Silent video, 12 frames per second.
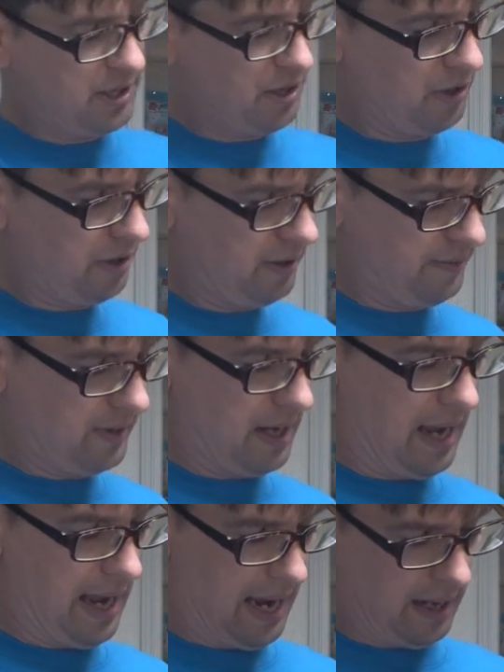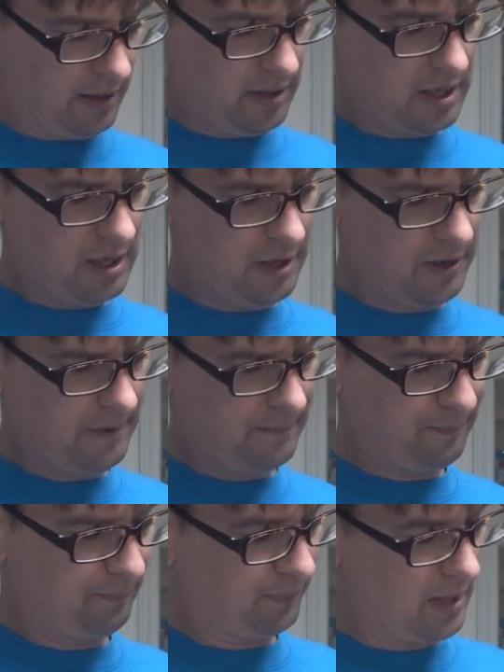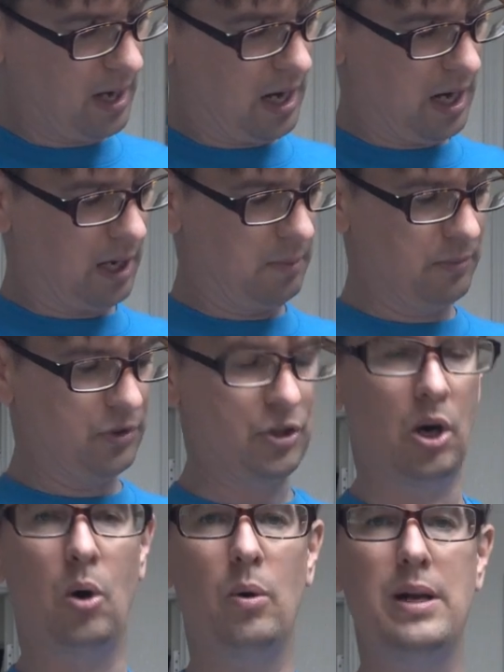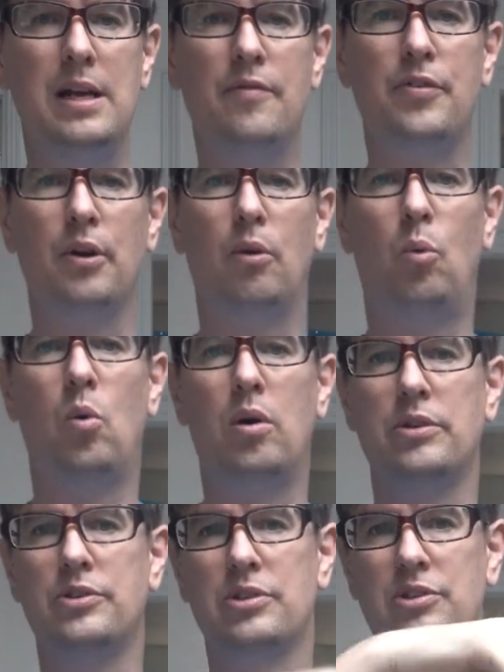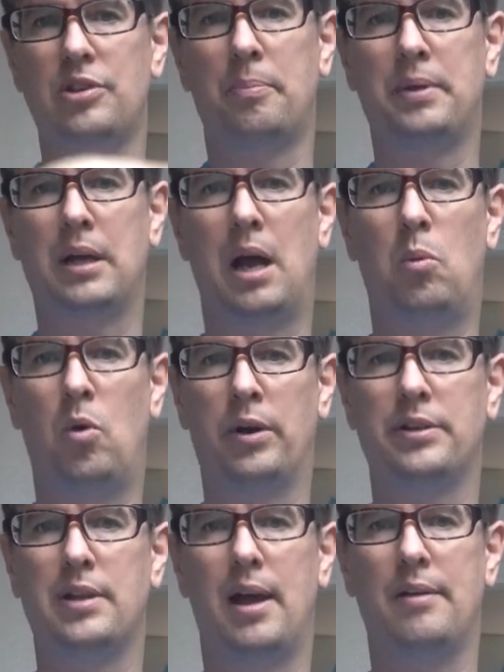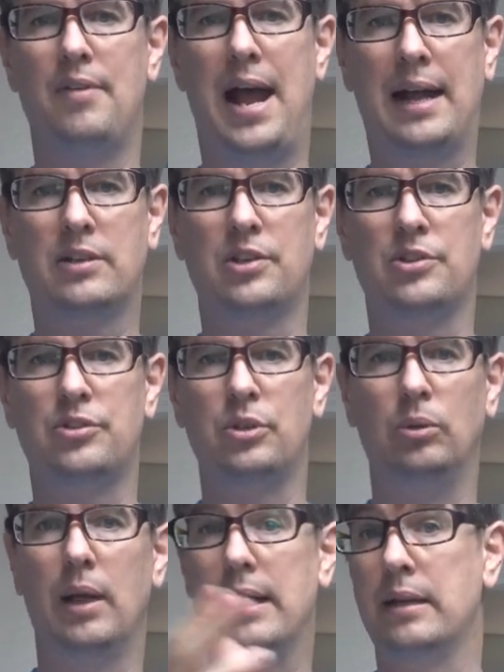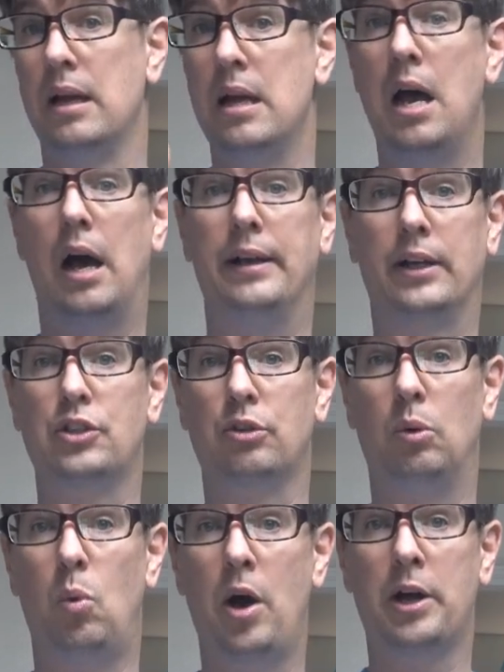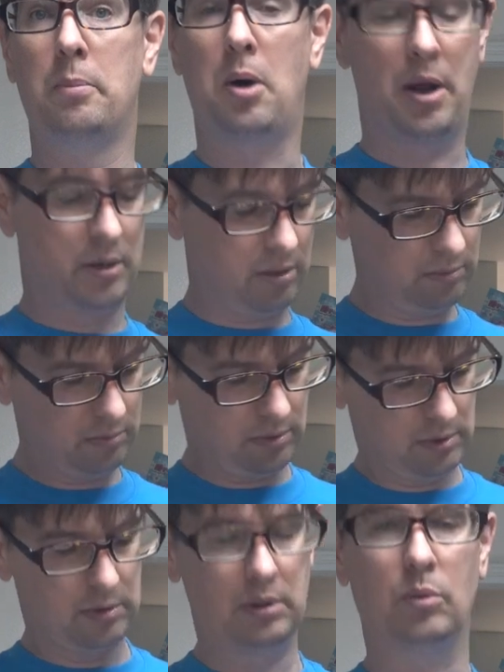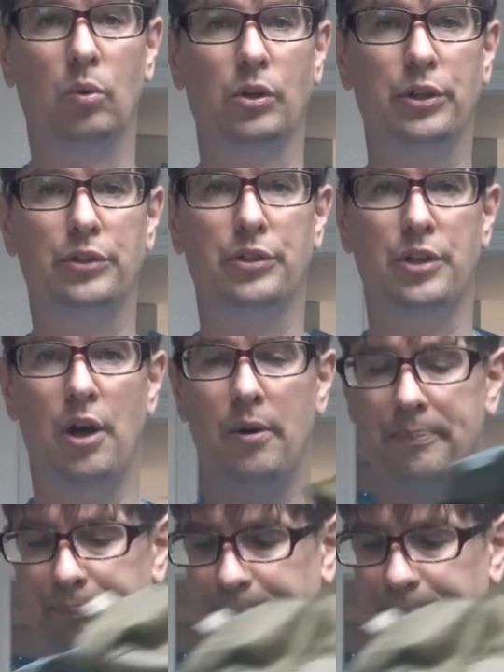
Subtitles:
here and here. So if there was something I wanted to have access to, like an extra water bottle, we're good to go.